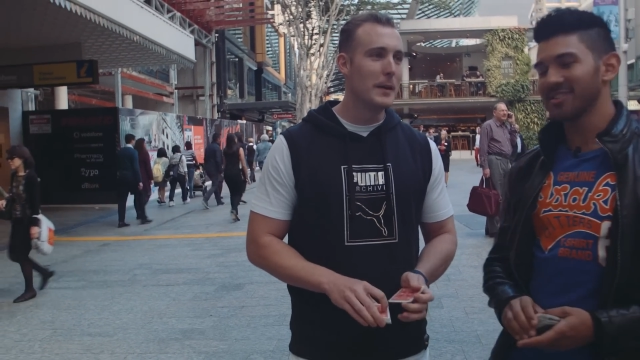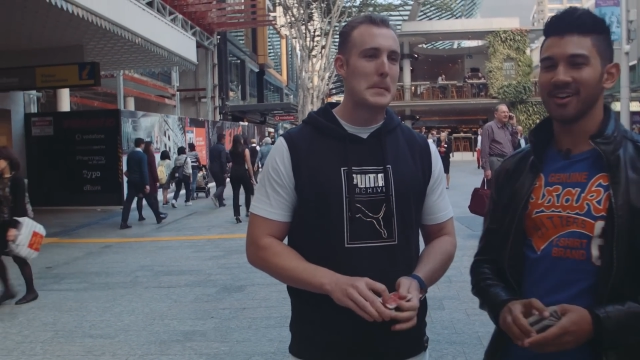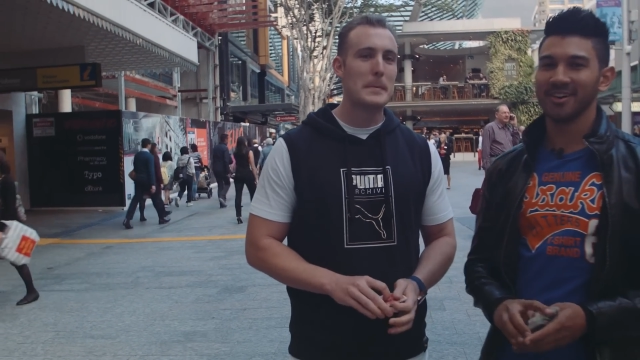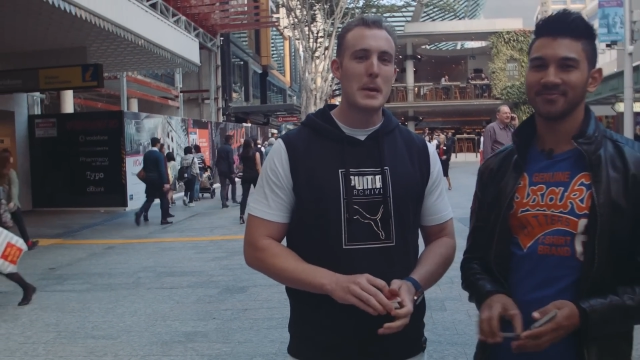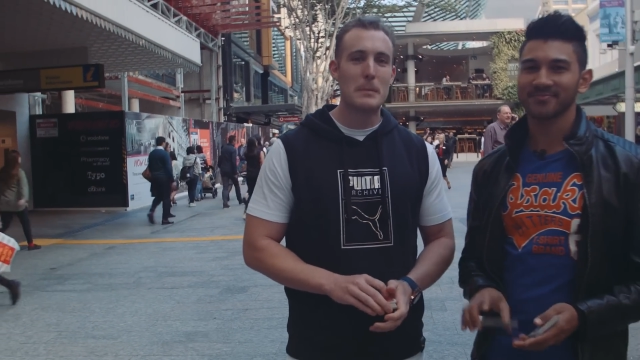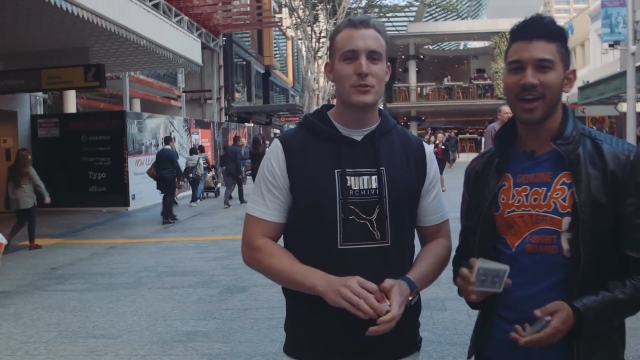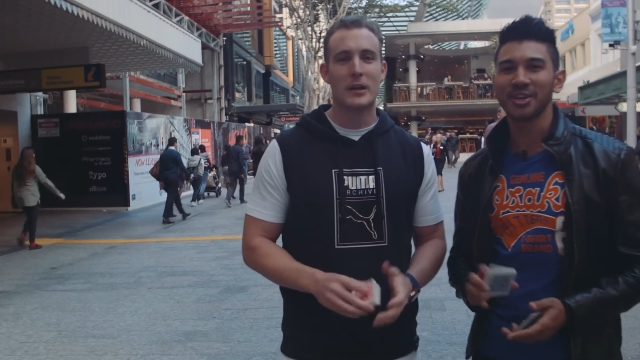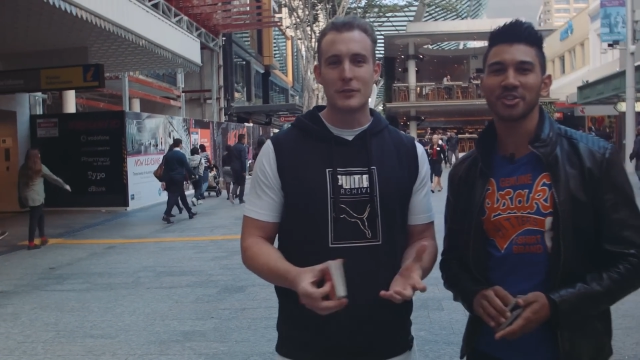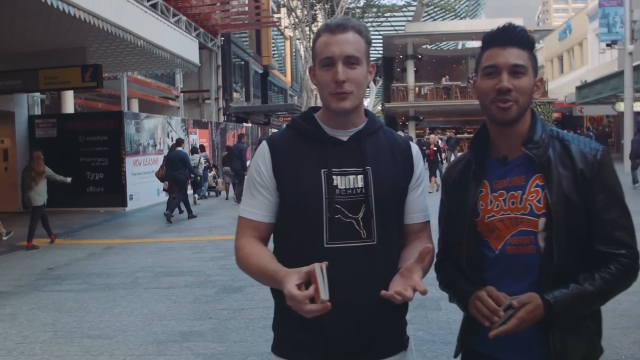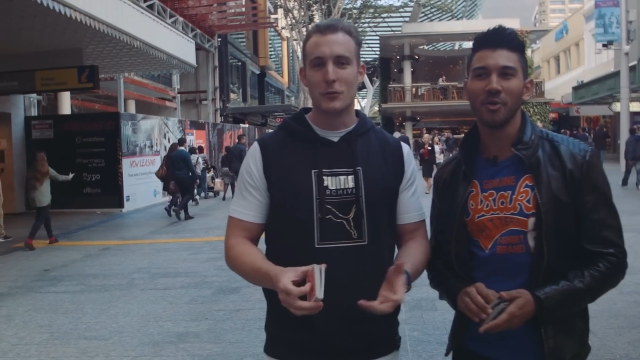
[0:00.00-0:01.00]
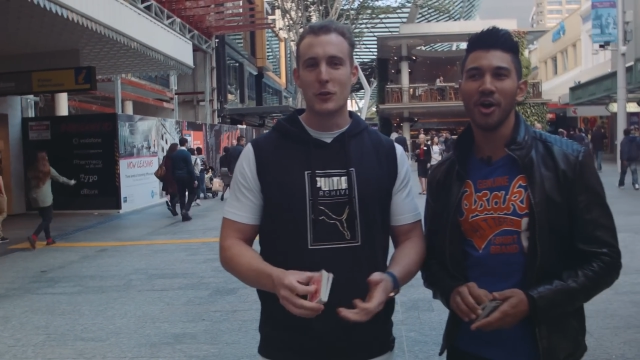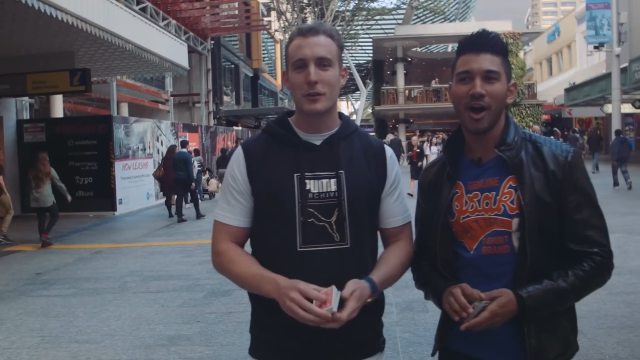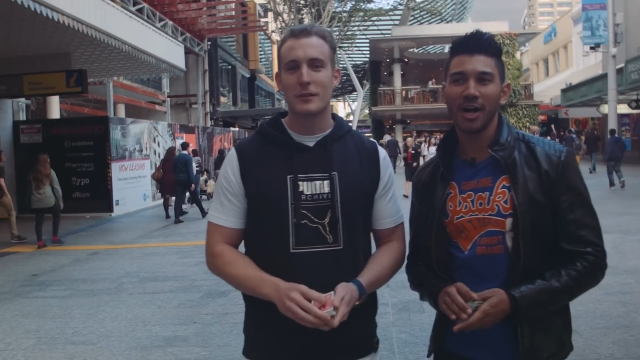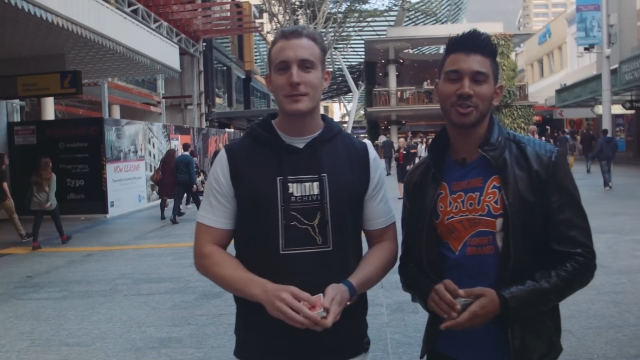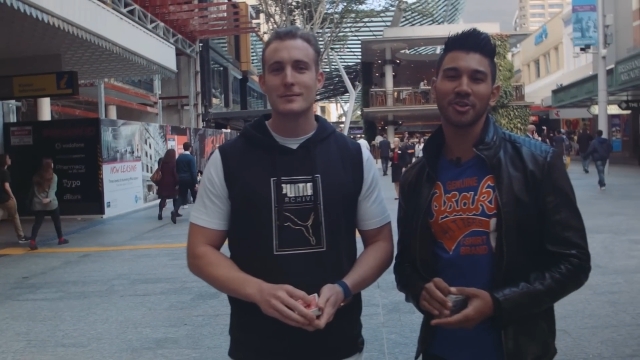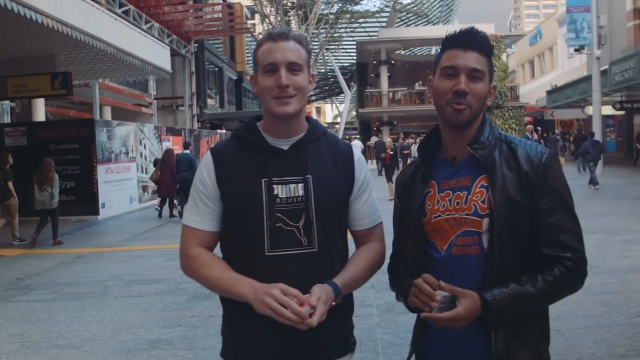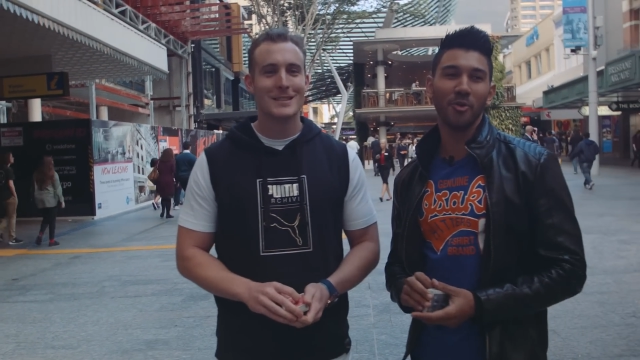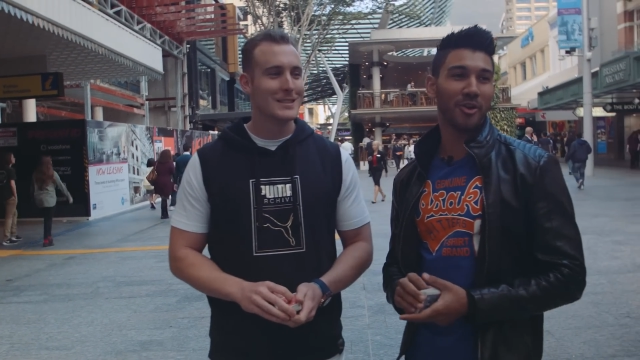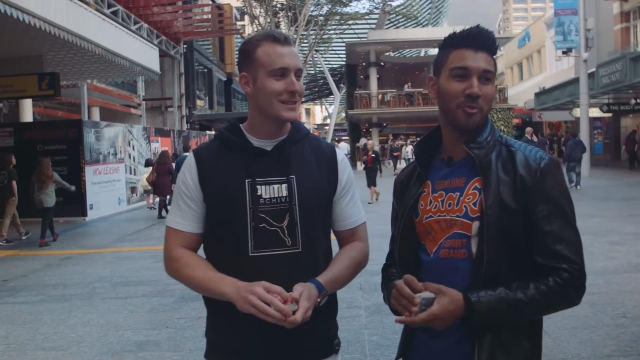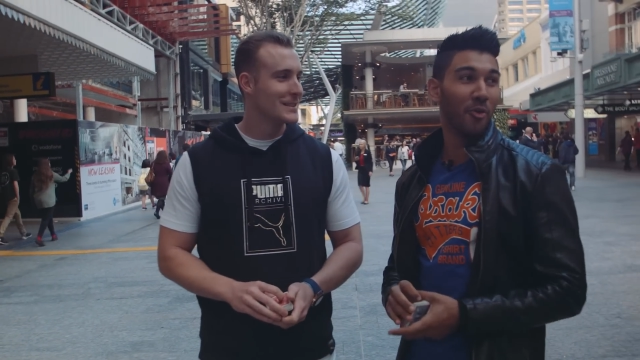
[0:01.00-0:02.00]
Speaker 1: Yeah, oh. yeah. I should have, I should have
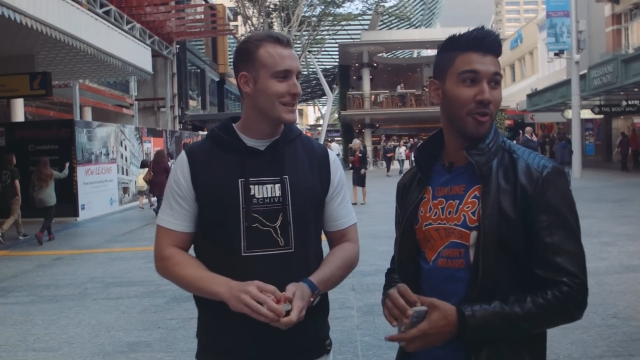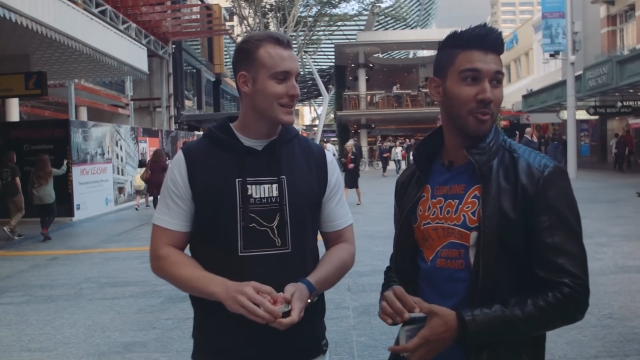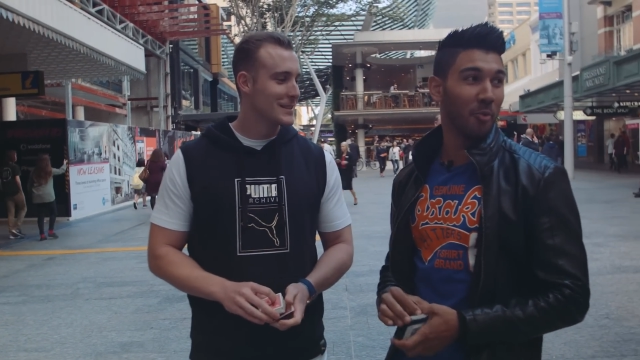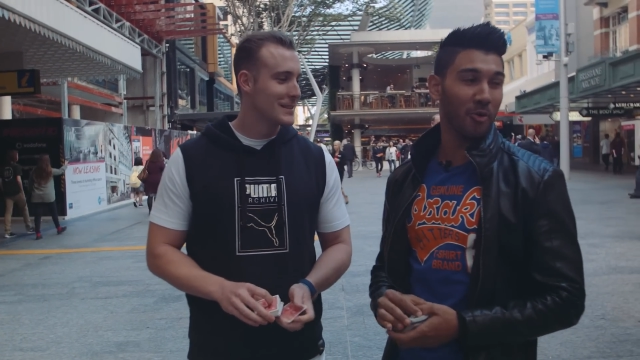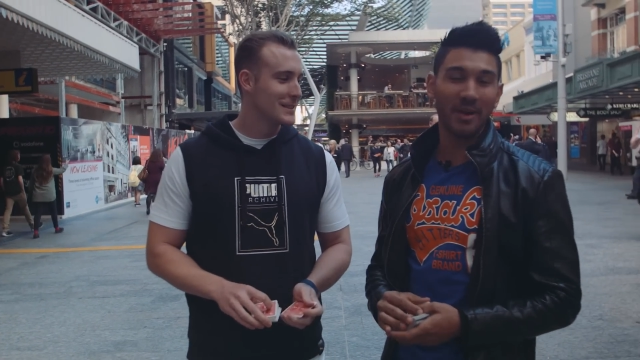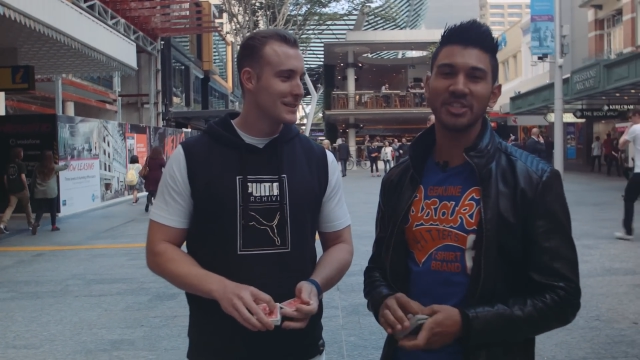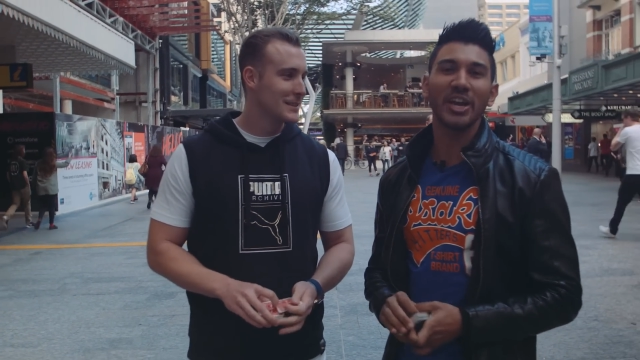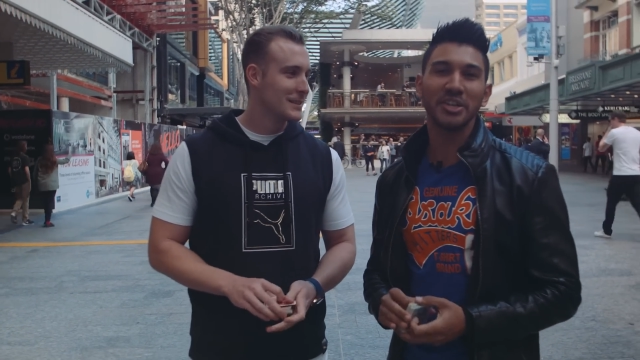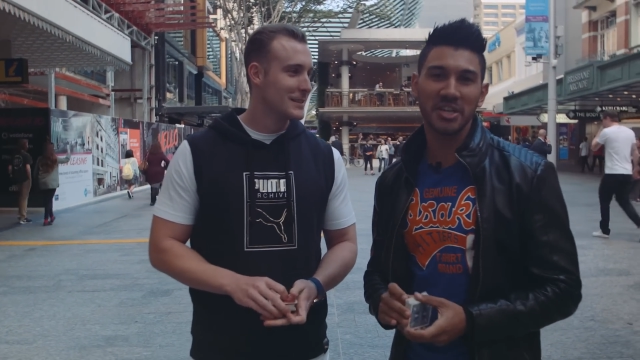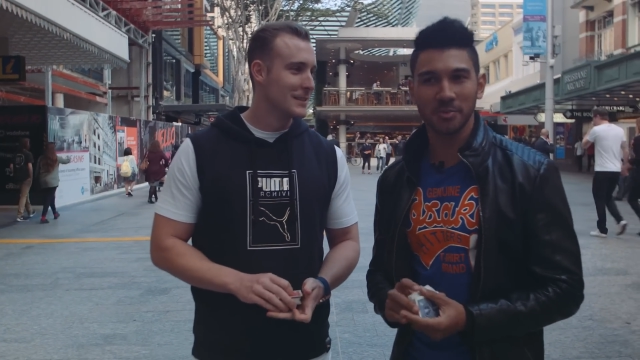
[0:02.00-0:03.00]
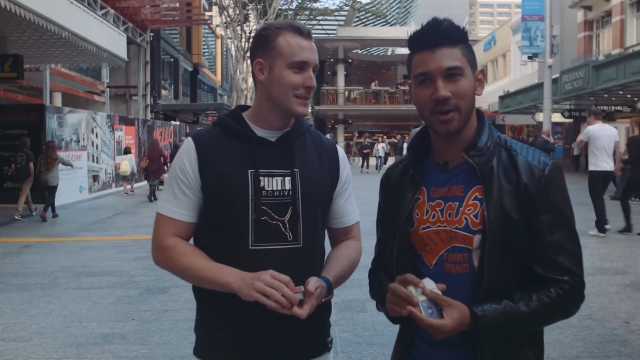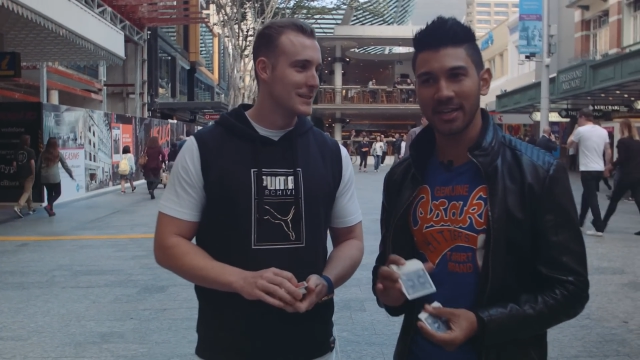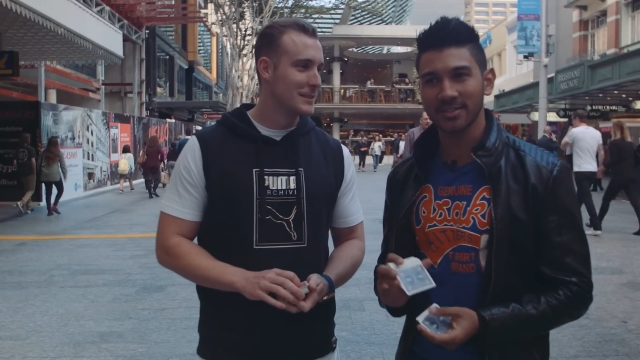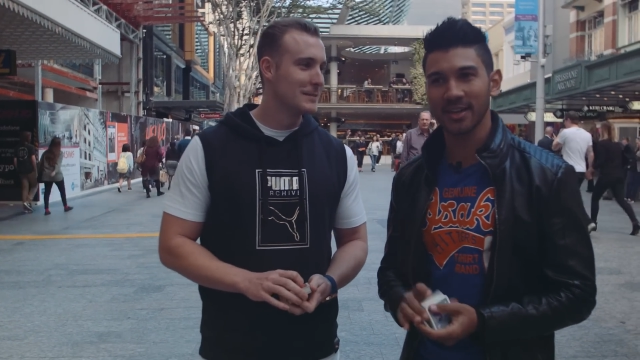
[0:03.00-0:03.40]
worn, worn, worn my J J's one out